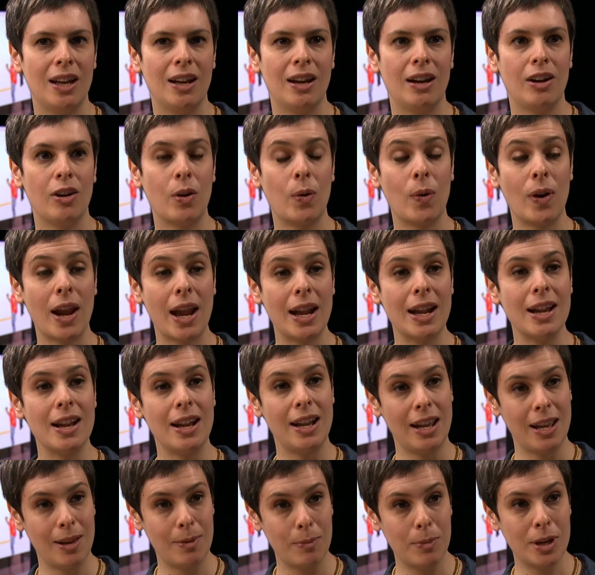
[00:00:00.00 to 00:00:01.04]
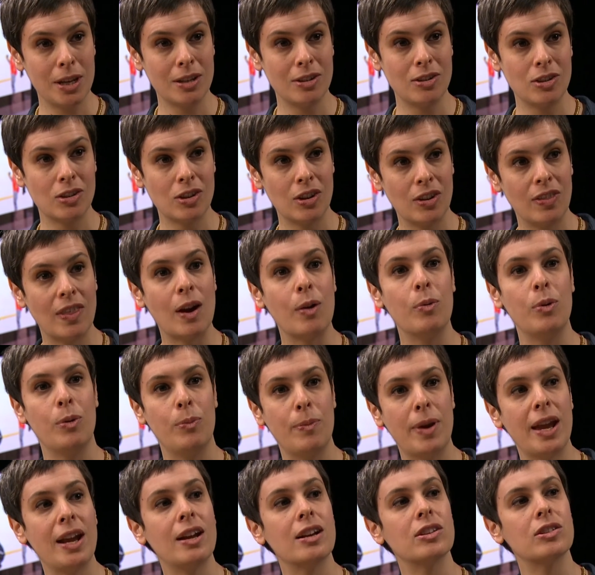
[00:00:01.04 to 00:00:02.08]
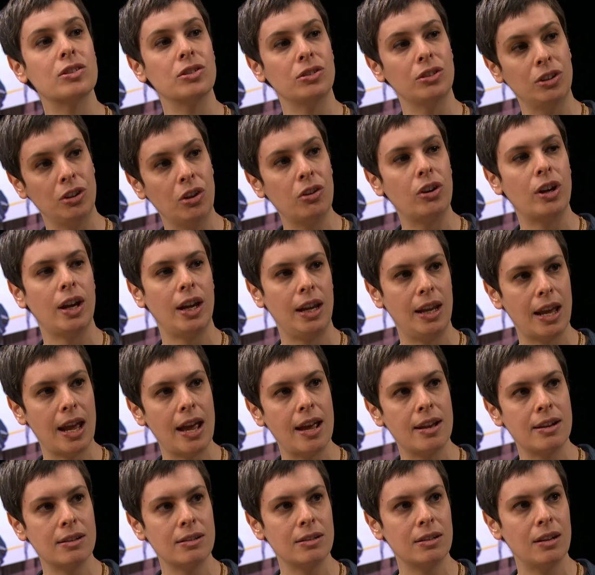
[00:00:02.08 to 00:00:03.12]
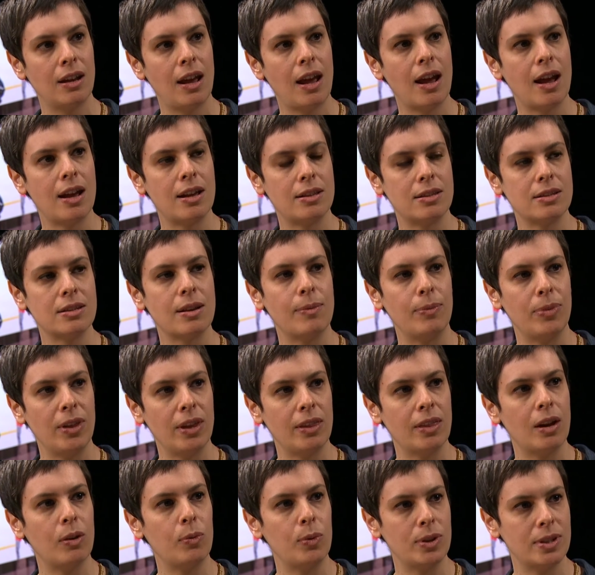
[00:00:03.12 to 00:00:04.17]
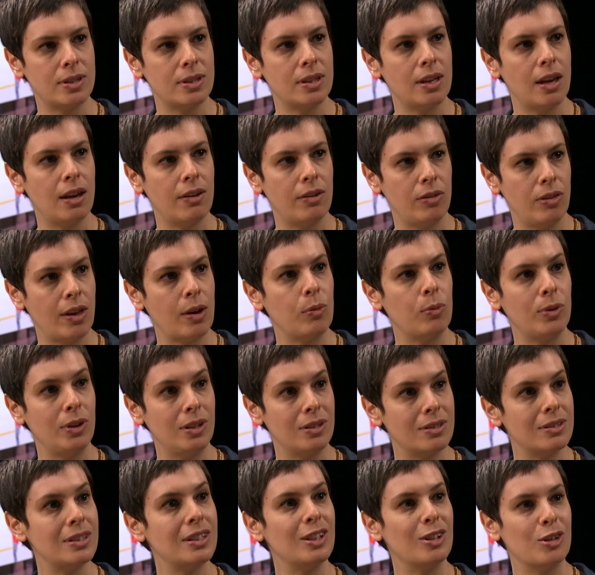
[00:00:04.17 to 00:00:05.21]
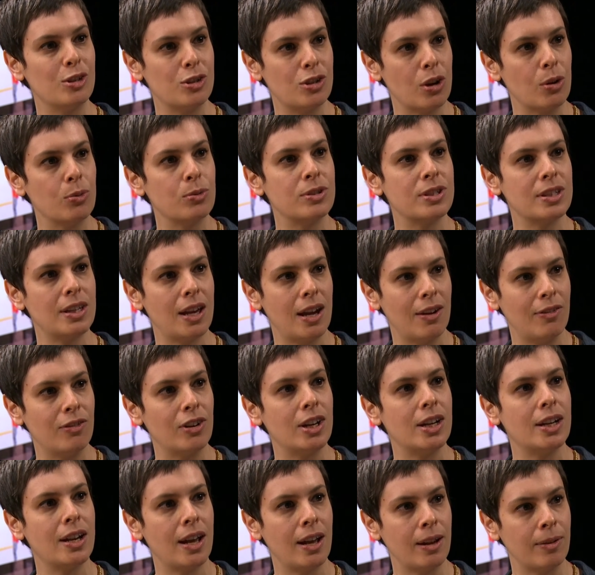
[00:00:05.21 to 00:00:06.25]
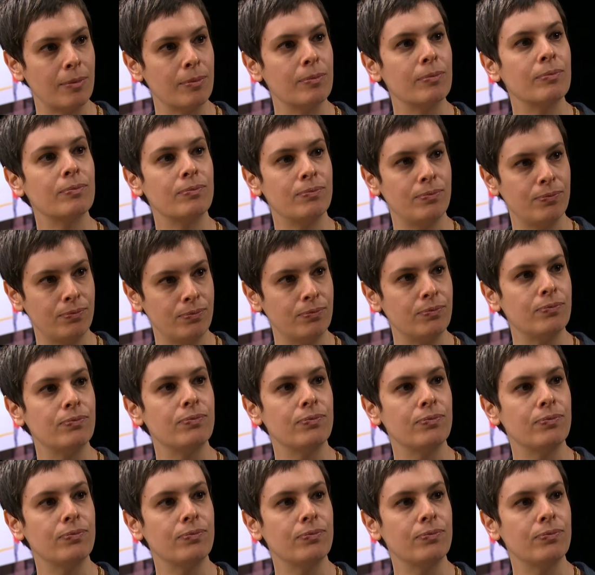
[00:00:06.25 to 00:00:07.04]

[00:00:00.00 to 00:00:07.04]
create an image that will make us look again at something that we see that we see or don't see real. every day. Yeah. Mm -hmm.